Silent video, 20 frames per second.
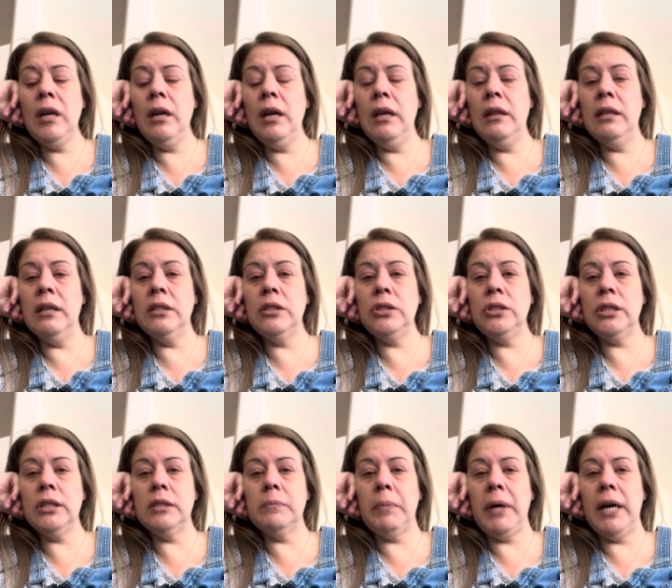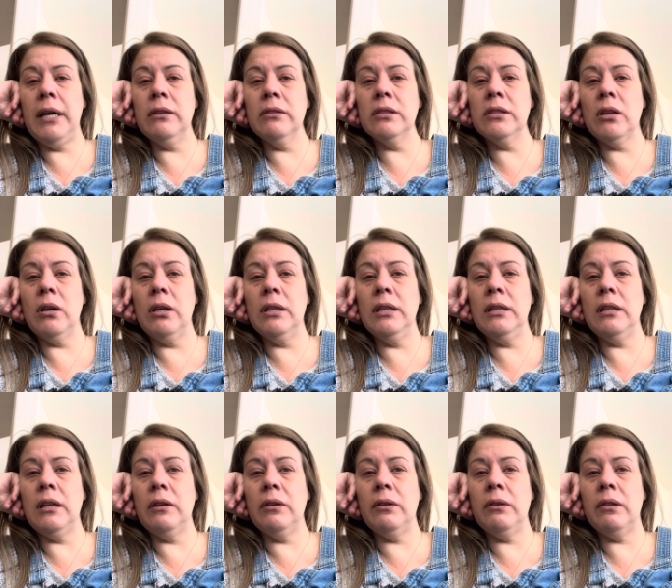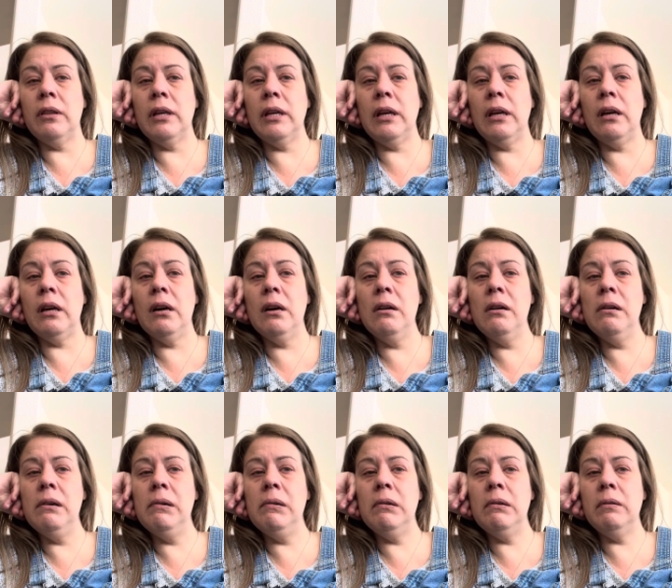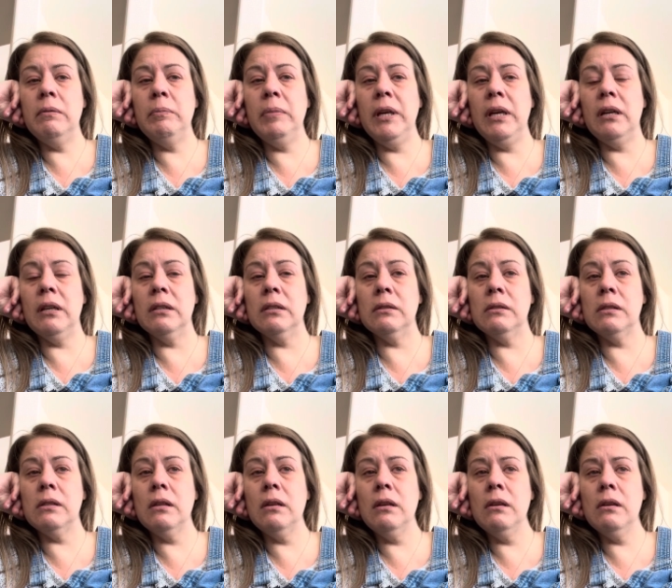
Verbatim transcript: And this just piles on another thing because